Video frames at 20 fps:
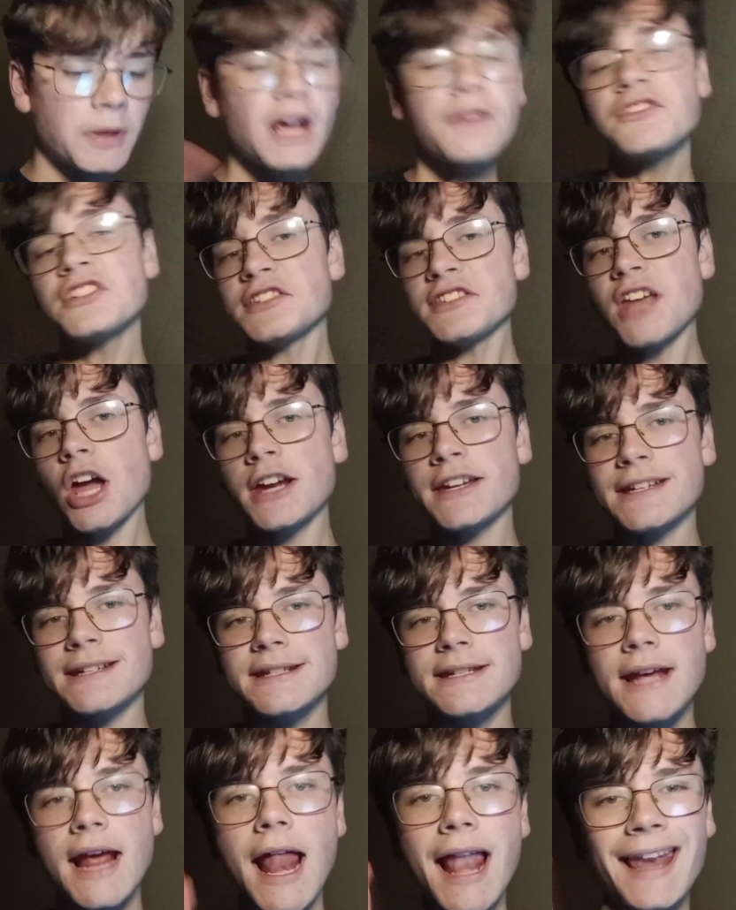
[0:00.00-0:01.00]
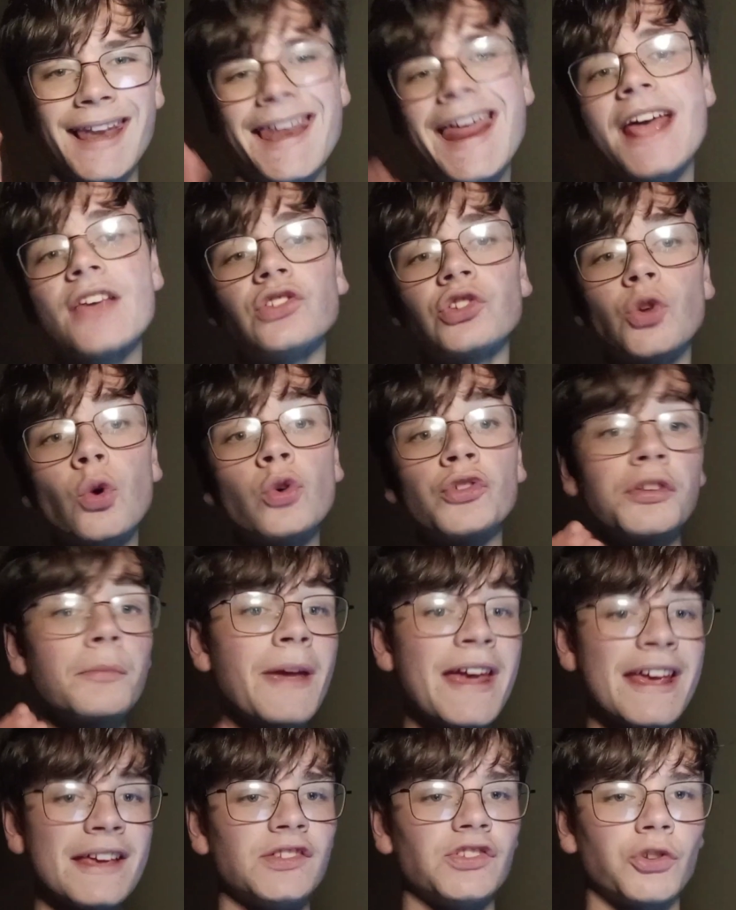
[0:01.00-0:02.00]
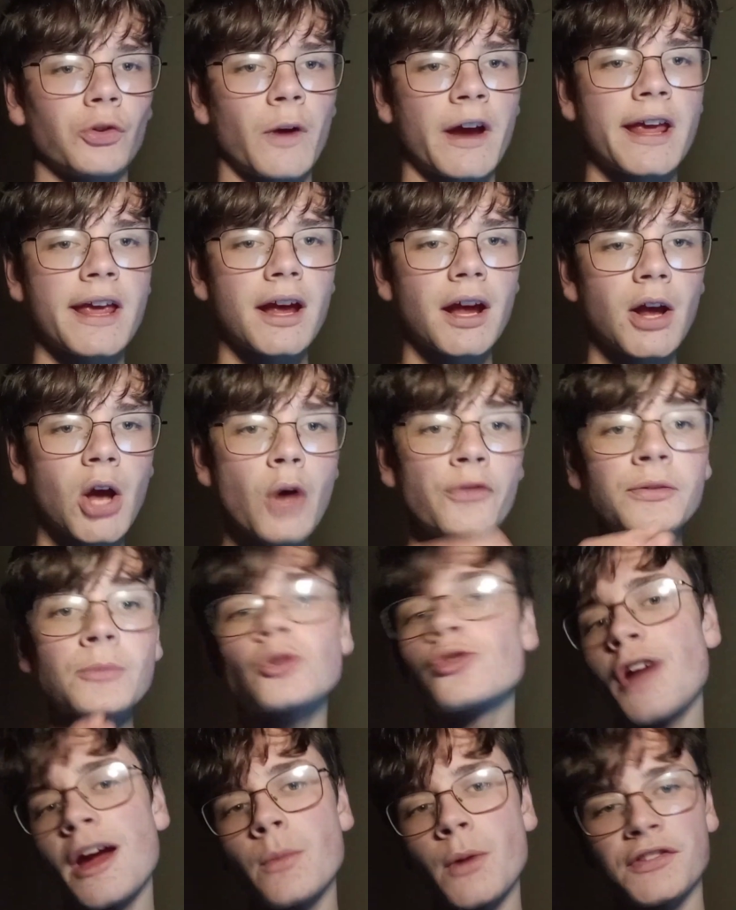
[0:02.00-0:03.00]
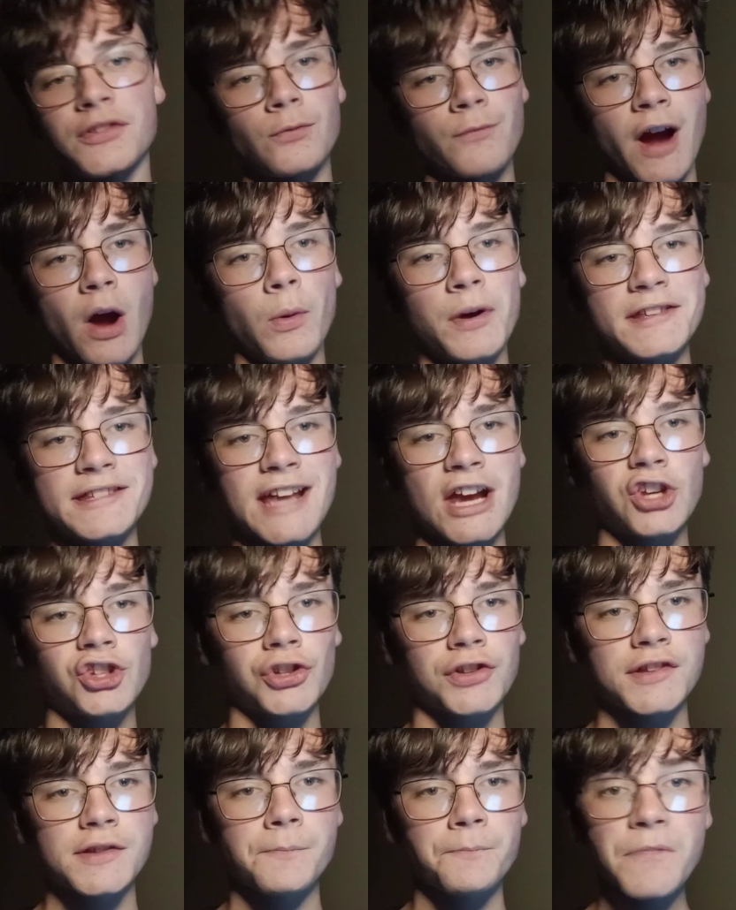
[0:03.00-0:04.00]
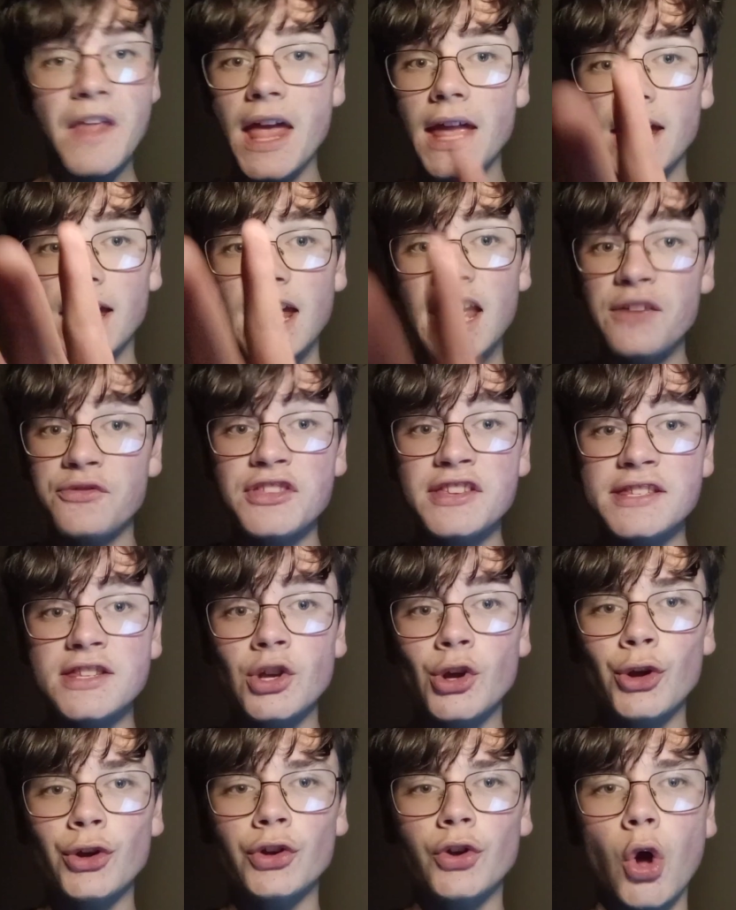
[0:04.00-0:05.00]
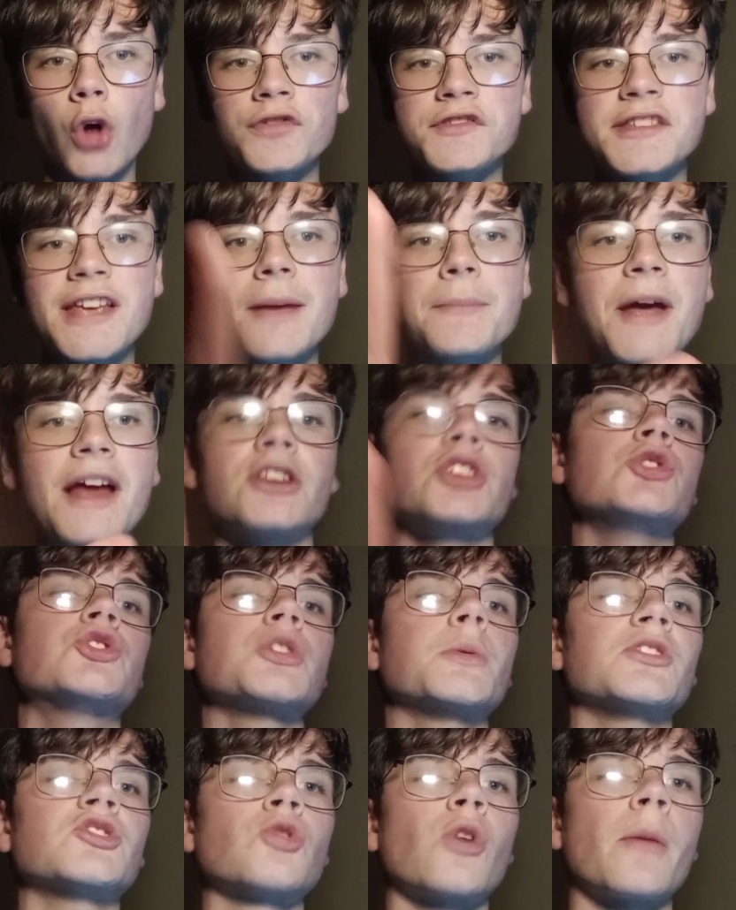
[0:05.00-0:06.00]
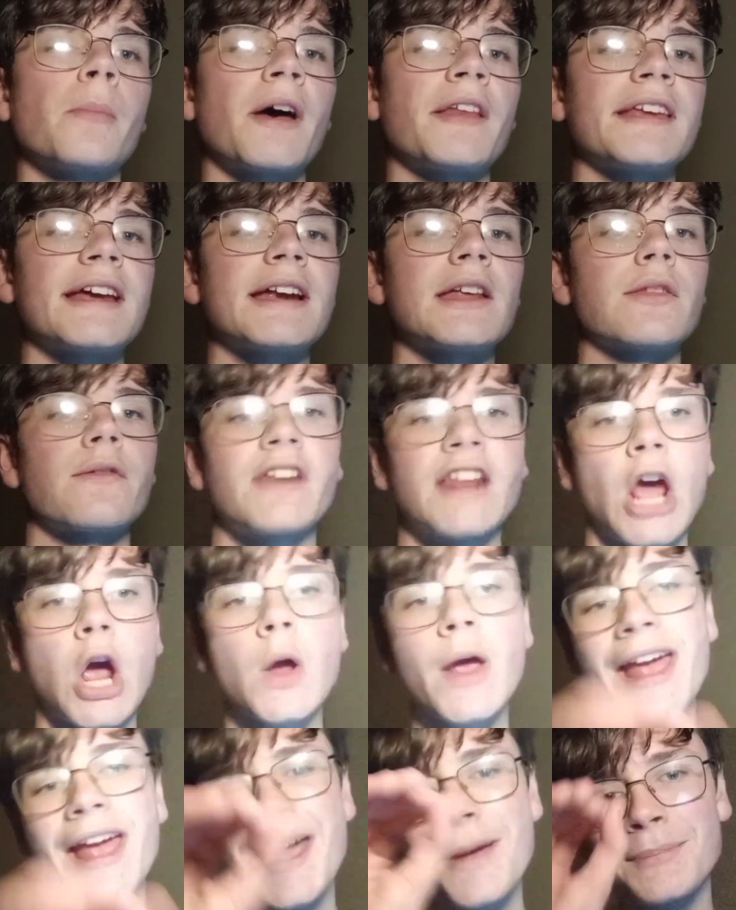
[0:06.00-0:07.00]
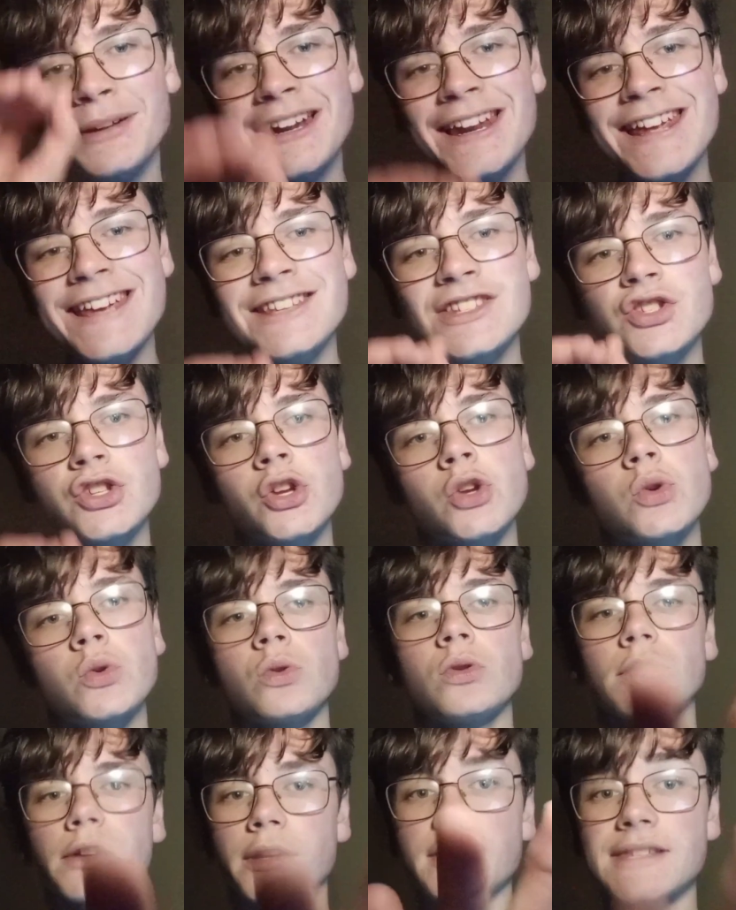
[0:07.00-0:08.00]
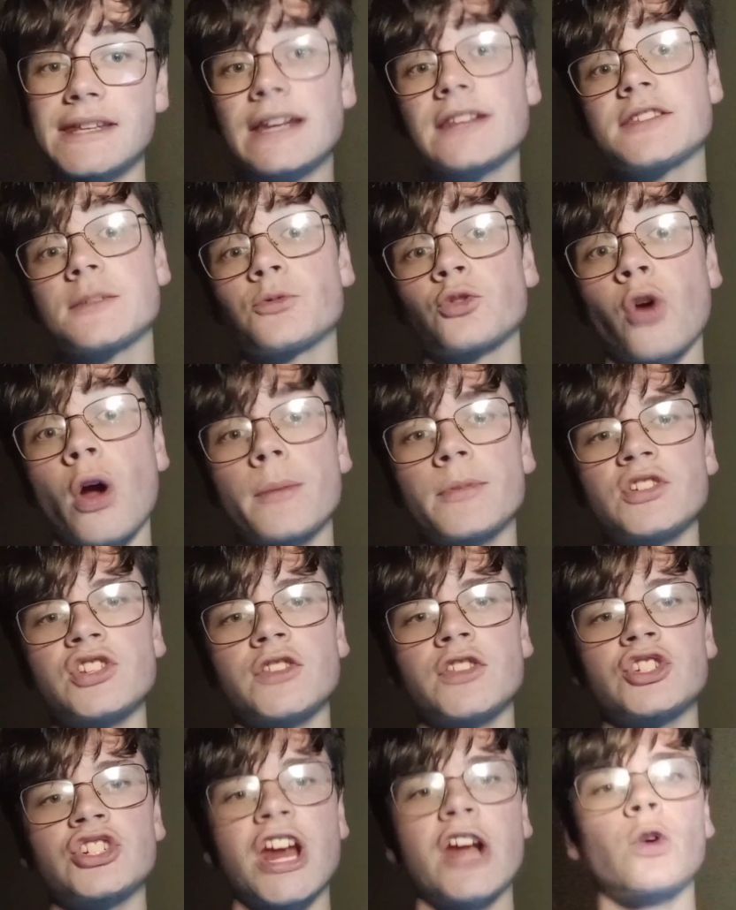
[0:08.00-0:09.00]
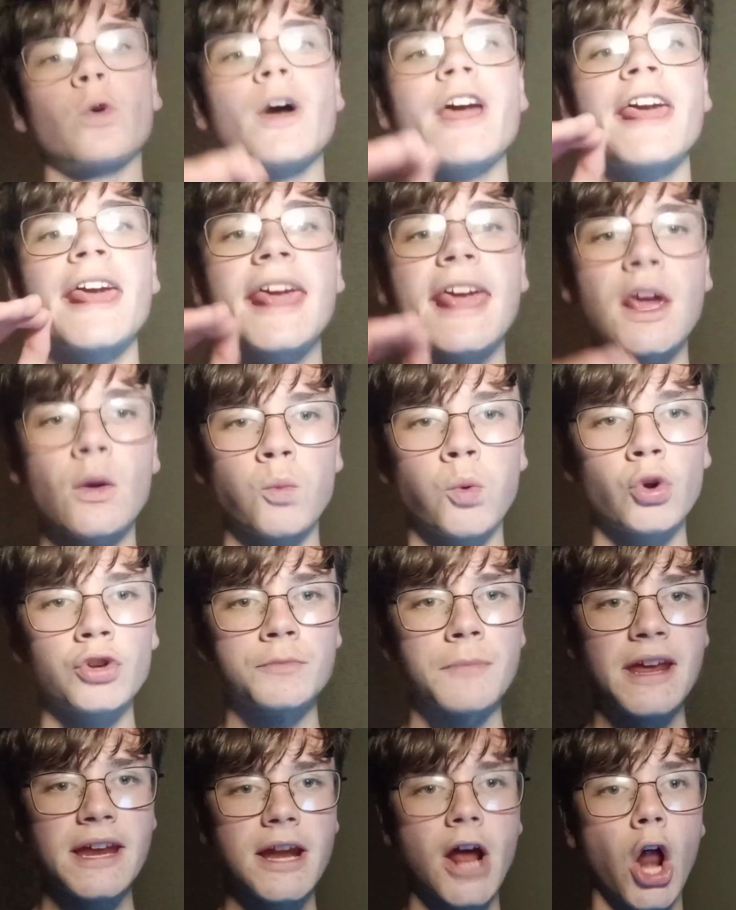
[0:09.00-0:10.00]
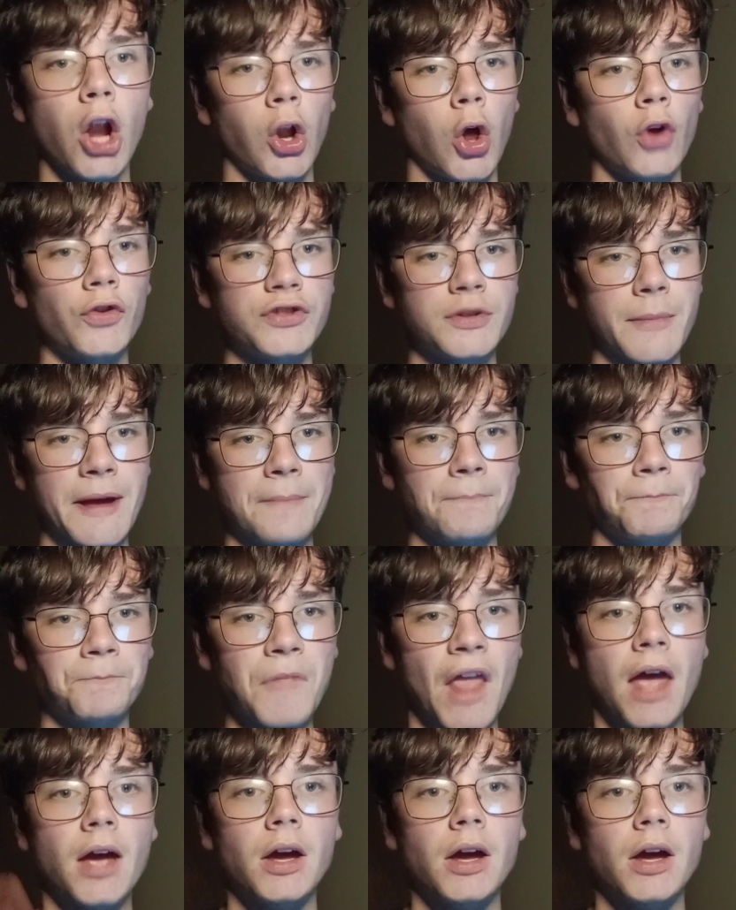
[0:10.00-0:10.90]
but I've decided let's talk some history of some Great Western Railway stations. If this is a good concept and you do enjoy it by the end of the video, please do consider subscribing to the channel. It would mean a lot to me.